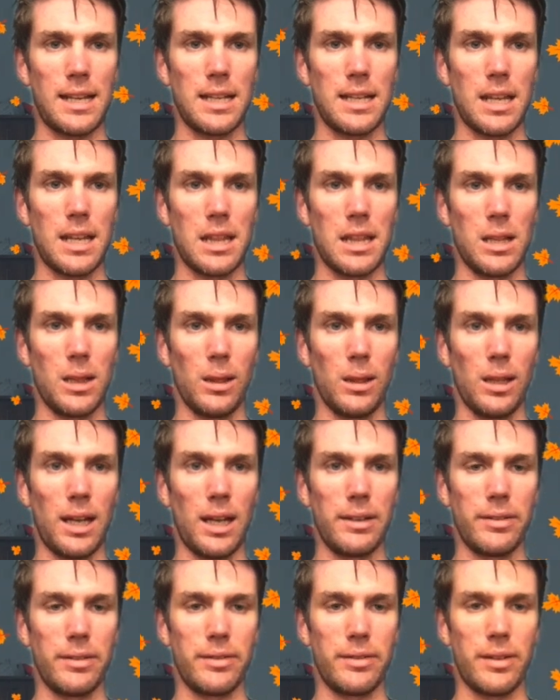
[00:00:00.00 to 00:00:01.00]
the
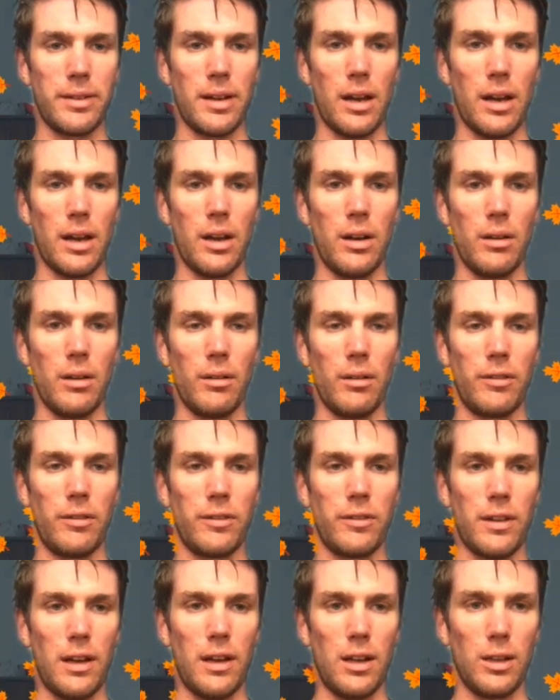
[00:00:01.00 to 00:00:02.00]
life of
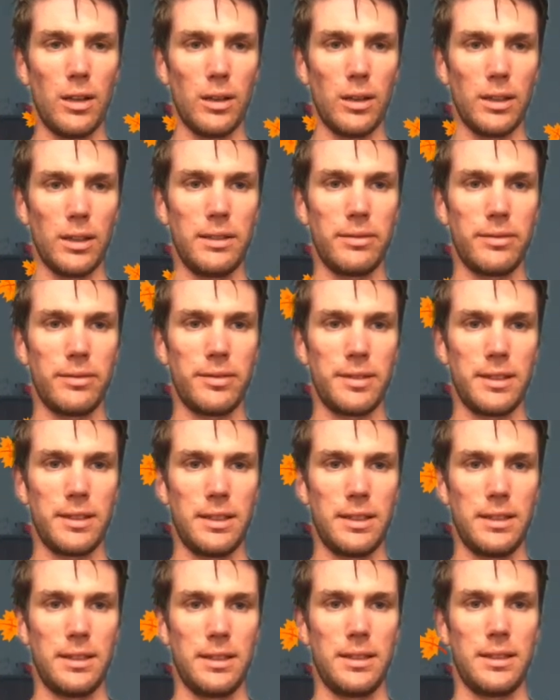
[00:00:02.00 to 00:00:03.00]
a leaf.
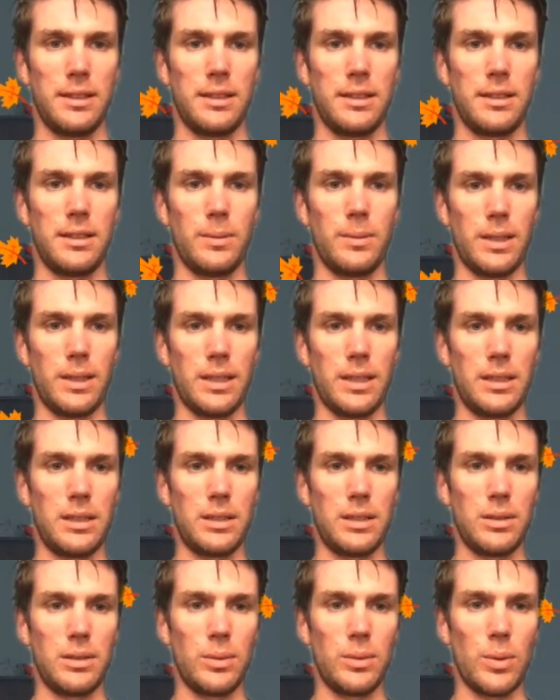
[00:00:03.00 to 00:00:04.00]
We can
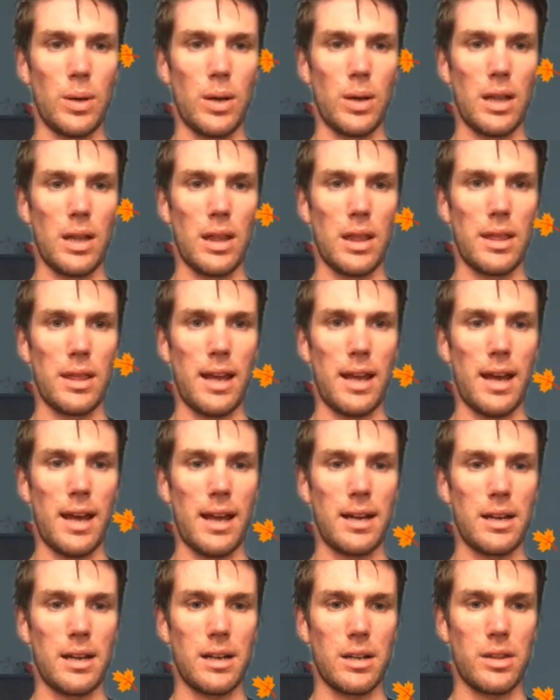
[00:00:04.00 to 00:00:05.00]
do that
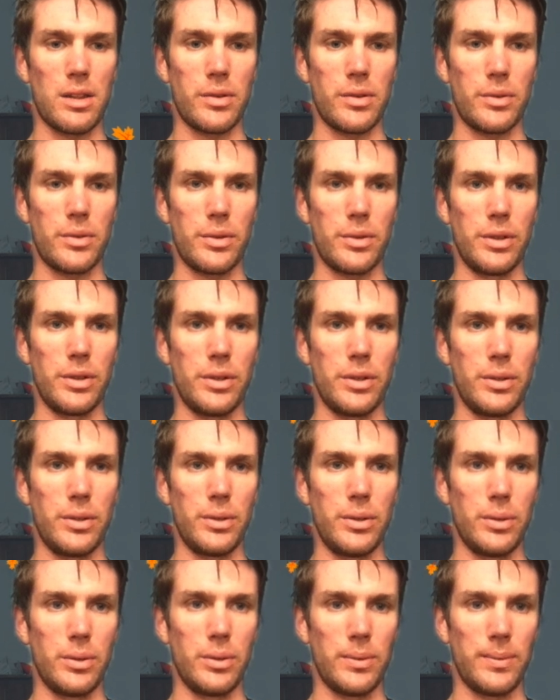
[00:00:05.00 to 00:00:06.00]

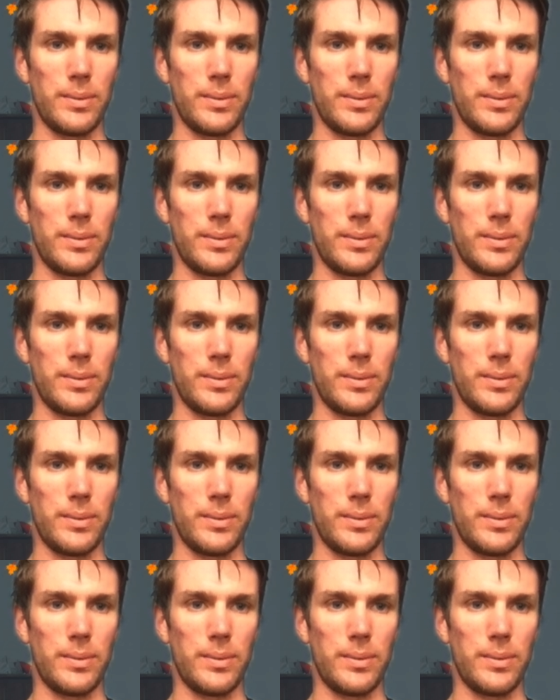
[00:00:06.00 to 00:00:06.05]
through